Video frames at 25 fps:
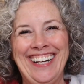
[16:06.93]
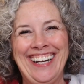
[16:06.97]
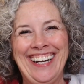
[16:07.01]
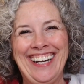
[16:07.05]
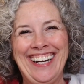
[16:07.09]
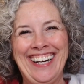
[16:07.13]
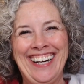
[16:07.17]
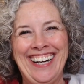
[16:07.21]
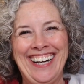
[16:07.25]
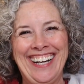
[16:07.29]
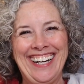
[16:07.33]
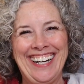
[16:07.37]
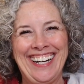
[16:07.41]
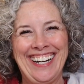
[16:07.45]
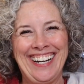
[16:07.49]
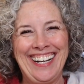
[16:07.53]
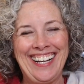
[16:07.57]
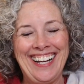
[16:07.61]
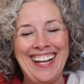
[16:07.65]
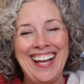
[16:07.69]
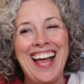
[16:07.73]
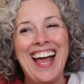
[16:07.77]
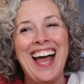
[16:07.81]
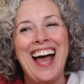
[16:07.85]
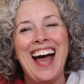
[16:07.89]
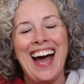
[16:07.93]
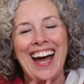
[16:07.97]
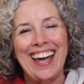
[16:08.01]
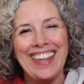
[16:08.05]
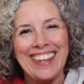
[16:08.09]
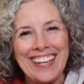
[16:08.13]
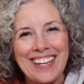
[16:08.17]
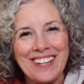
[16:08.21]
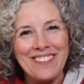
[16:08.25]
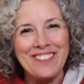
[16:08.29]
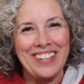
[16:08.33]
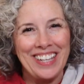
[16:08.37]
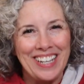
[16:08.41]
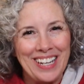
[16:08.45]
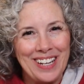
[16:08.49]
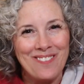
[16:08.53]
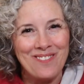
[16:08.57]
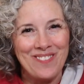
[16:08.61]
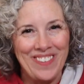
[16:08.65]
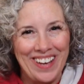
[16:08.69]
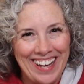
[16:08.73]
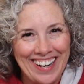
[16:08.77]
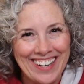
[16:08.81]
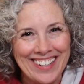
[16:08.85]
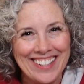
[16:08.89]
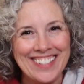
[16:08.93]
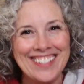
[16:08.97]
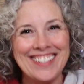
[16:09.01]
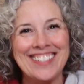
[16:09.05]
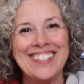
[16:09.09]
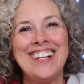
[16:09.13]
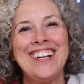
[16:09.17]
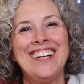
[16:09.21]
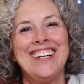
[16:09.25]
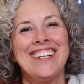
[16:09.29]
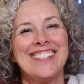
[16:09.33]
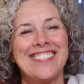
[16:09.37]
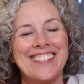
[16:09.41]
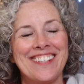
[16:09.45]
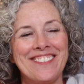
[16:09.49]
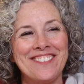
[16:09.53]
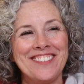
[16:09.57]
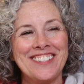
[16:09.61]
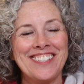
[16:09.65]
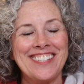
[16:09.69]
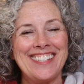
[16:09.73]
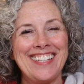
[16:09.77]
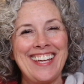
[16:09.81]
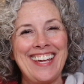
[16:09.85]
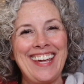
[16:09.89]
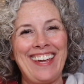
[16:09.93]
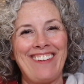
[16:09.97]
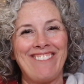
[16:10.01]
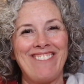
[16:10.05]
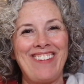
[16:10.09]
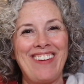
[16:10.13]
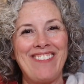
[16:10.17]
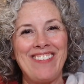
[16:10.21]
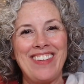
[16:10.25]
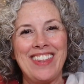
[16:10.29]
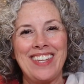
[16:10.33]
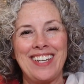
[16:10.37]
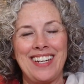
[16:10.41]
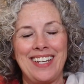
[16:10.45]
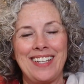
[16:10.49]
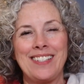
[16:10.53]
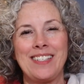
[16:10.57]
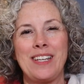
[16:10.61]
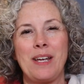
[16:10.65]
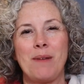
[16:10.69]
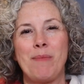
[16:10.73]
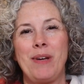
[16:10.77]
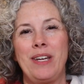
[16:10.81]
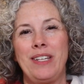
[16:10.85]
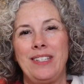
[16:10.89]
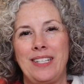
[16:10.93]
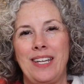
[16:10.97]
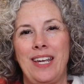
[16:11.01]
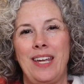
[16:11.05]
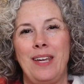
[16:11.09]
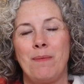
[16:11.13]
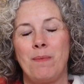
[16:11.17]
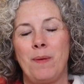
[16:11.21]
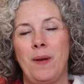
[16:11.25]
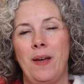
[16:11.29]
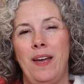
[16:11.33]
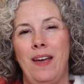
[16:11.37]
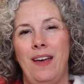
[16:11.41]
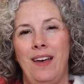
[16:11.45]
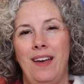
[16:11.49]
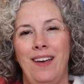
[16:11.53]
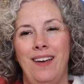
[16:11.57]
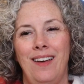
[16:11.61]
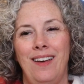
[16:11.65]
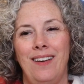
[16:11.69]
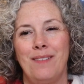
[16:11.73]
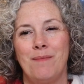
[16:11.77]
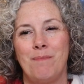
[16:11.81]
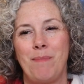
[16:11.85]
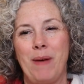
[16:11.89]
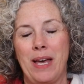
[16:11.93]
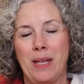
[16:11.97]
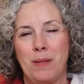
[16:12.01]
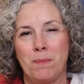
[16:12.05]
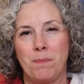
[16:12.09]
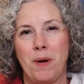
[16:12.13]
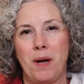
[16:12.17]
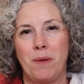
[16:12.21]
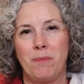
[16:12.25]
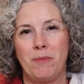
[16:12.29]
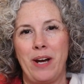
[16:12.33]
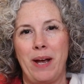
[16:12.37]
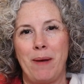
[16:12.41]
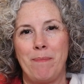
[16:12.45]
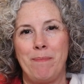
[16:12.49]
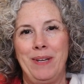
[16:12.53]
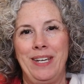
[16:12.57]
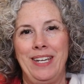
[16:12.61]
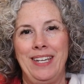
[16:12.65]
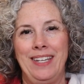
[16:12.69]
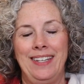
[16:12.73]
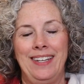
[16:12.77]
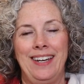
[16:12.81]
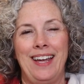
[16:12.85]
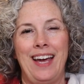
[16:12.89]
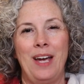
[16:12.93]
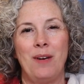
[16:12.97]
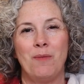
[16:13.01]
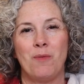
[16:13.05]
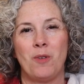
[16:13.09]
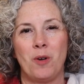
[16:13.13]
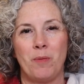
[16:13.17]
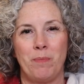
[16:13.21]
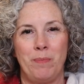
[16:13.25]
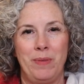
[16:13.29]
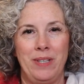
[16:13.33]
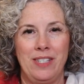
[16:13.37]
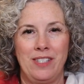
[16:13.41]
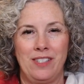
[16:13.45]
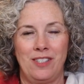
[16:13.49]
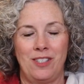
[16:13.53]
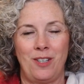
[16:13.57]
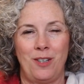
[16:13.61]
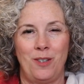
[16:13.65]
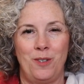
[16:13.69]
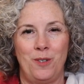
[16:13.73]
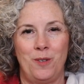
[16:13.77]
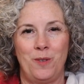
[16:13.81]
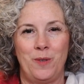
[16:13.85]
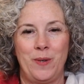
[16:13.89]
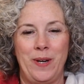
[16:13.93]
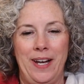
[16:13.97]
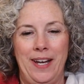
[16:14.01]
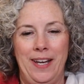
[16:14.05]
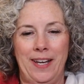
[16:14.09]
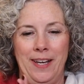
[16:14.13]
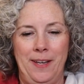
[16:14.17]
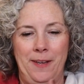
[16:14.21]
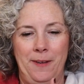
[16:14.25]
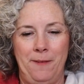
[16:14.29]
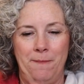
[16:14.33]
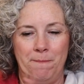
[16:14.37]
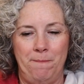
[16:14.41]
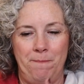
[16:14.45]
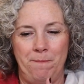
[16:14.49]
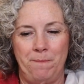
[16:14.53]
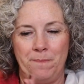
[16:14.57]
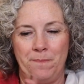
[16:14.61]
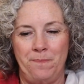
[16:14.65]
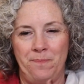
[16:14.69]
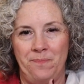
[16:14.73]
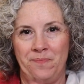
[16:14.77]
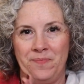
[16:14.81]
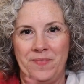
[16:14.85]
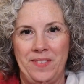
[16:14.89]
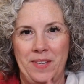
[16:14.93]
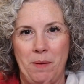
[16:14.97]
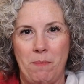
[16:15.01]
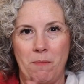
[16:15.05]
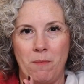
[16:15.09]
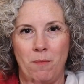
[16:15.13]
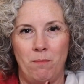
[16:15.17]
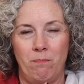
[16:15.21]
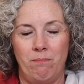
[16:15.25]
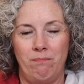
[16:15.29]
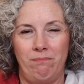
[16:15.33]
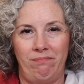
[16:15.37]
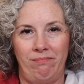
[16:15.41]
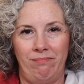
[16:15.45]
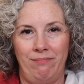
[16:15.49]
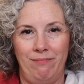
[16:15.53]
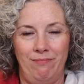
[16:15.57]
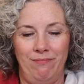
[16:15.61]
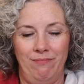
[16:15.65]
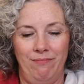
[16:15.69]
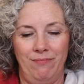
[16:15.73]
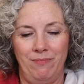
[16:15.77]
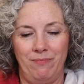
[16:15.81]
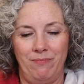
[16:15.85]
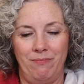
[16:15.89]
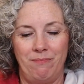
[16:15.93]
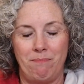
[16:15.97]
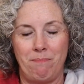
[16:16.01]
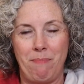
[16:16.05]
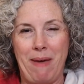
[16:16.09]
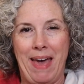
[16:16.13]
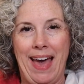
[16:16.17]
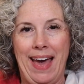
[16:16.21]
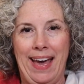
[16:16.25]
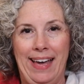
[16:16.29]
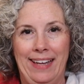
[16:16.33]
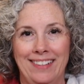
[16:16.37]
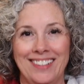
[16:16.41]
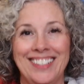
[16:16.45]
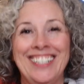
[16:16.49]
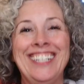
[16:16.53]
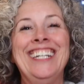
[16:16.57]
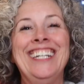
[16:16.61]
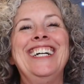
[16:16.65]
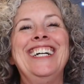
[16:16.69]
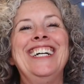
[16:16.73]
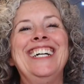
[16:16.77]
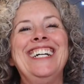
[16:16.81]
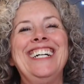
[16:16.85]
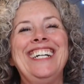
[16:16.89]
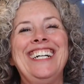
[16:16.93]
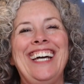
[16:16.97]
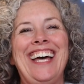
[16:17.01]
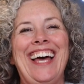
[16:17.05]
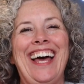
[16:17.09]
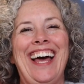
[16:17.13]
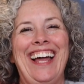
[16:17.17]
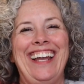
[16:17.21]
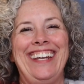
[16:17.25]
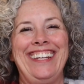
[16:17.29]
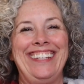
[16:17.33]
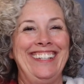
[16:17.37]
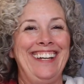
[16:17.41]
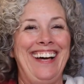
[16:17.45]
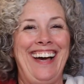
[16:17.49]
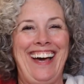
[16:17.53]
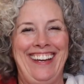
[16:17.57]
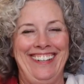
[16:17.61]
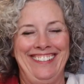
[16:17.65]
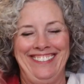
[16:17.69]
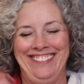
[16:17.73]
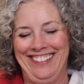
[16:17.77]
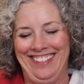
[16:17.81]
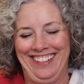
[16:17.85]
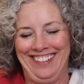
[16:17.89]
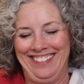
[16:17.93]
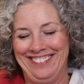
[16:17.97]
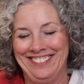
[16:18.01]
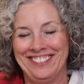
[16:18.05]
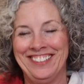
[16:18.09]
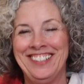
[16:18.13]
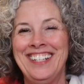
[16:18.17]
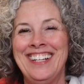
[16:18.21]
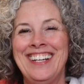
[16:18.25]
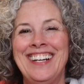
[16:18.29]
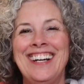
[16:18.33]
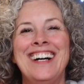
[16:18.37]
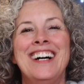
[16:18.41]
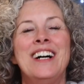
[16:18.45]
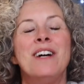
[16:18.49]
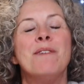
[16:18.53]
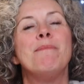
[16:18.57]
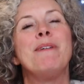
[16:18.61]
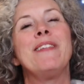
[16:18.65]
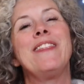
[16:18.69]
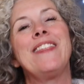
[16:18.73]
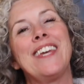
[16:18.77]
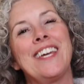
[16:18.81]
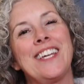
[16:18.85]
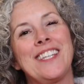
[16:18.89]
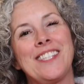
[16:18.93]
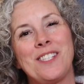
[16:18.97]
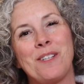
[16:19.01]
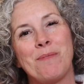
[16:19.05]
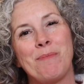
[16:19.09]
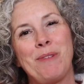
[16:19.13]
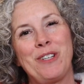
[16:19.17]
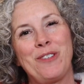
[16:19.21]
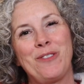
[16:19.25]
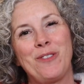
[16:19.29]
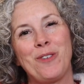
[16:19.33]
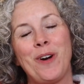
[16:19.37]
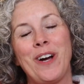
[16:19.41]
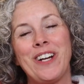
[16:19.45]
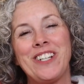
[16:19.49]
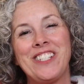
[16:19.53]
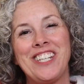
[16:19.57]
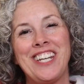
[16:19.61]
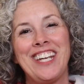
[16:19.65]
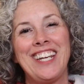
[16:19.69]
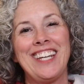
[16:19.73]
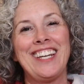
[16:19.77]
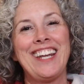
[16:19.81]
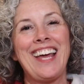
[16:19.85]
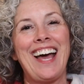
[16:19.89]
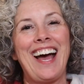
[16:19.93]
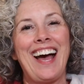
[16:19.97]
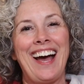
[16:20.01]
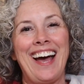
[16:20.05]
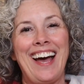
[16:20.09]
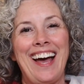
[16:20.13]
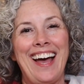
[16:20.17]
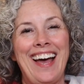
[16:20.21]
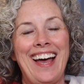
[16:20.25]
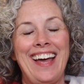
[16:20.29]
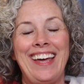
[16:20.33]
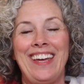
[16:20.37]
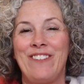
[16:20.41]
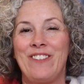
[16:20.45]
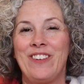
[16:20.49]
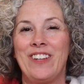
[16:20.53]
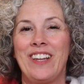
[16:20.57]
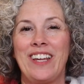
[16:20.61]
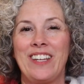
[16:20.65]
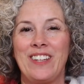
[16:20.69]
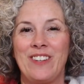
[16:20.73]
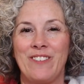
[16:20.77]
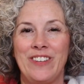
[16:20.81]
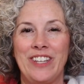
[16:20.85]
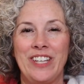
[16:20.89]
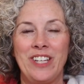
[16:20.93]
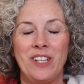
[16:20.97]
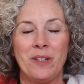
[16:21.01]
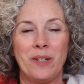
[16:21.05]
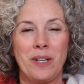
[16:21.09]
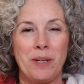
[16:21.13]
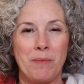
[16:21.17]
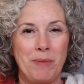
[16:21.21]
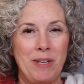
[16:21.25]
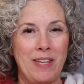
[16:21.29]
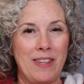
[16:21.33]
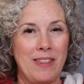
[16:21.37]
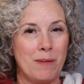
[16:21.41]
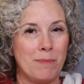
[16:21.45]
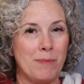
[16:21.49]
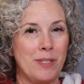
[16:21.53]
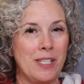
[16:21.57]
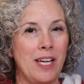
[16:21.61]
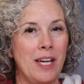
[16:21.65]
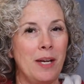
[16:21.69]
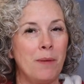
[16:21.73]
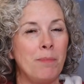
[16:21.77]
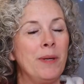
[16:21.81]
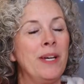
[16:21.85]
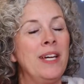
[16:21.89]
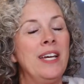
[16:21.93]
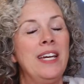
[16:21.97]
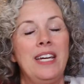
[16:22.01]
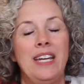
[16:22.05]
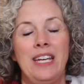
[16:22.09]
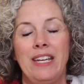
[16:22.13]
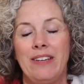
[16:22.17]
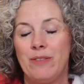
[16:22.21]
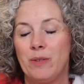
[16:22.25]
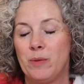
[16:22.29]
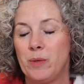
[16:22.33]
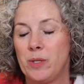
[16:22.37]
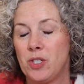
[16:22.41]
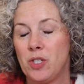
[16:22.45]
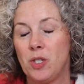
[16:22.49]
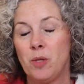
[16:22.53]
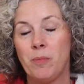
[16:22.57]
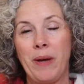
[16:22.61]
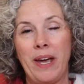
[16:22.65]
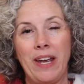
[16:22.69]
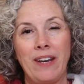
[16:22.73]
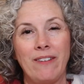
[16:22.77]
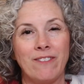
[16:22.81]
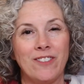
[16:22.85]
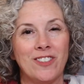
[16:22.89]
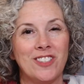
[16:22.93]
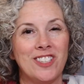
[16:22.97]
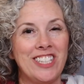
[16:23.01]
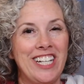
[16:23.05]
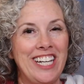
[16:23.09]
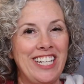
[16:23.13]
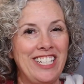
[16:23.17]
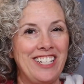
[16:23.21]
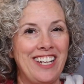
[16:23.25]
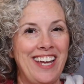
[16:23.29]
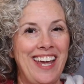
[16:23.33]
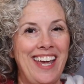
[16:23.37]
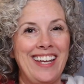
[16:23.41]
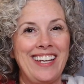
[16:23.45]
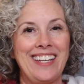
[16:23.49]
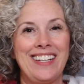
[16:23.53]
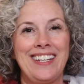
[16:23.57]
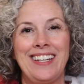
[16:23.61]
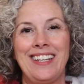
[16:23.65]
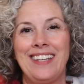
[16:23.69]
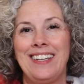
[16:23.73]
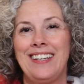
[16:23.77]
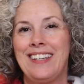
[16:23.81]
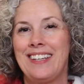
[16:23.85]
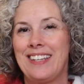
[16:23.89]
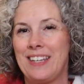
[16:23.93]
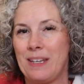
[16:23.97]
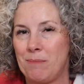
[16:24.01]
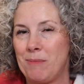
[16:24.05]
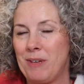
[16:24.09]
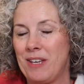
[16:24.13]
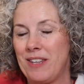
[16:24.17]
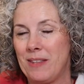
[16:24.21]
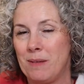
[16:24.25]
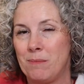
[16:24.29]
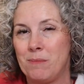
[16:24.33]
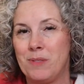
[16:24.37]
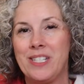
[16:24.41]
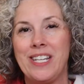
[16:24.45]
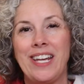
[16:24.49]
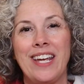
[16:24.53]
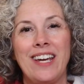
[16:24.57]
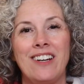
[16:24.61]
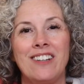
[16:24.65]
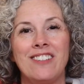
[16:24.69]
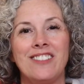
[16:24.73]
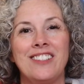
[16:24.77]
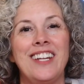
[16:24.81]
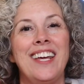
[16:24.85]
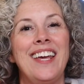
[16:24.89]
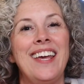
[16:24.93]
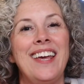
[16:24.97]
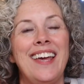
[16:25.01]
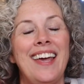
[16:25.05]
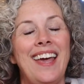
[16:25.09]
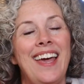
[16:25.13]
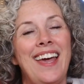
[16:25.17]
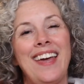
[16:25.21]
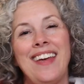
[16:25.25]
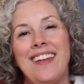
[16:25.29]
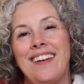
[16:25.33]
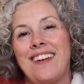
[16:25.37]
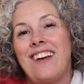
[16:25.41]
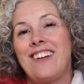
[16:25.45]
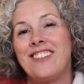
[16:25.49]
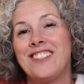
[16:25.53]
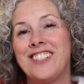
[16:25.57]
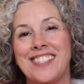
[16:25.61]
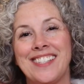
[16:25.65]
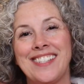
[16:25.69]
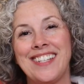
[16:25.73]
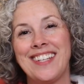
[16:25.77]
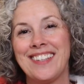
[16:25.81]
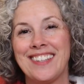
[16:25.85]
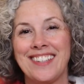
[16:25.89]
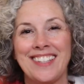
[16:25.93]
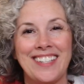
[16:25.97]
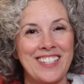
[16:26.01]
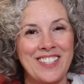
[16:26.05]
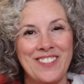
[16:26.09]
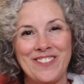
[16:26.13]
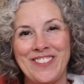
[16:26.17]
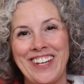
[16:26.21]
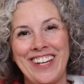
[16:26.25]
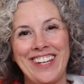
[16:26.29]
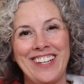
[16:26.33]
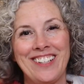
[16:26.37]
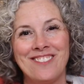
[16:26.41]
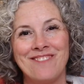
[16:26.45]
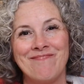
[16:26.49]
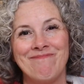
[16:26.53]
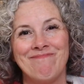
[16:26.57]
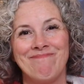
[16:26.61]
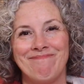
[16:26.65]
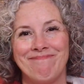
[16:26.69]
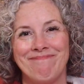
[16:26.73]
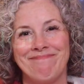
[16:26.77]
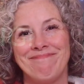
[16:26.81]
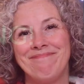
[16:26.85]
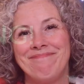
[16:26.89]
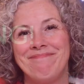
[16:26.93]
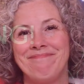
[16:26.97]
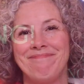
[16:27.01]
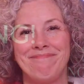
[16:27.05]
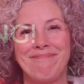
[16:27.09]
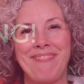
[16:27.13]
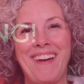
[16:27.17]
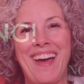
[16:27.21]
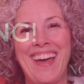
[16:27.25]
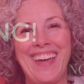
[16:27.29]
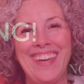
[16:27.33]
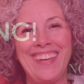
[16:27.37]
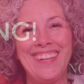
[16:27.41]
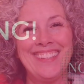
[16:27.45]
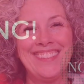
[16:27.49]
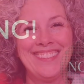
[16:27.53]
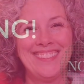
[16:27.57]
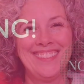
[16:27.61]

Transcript: I think I'm getting better. So we'll see. Maybe the next time I tape a bath bomb wrapping, I won't be so um, bad I don't know. But thanks so much for watching. Uh, if you liked the video, give me a thumbs up. If it was too painful and you hated it, give me a thumbs down. And I'll just see you in the next video. Bye.